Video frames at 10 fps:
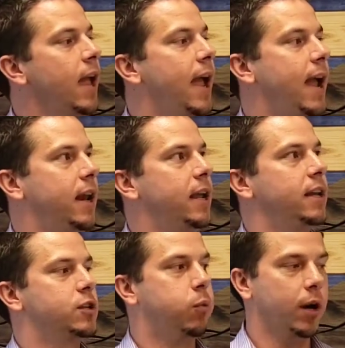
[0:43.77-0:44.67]
And
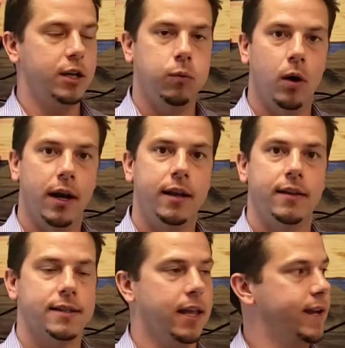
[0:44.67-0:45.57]
in 2020,
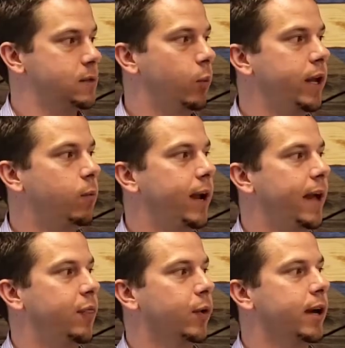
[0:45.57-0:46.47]
this last week, we
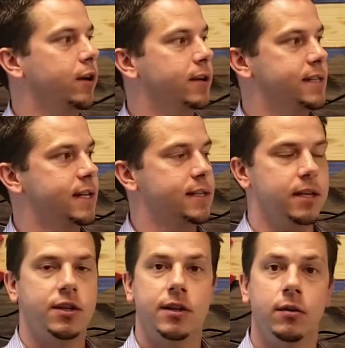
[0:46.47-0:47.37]
had
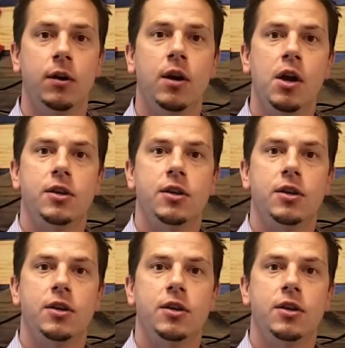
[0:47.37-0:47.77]
362.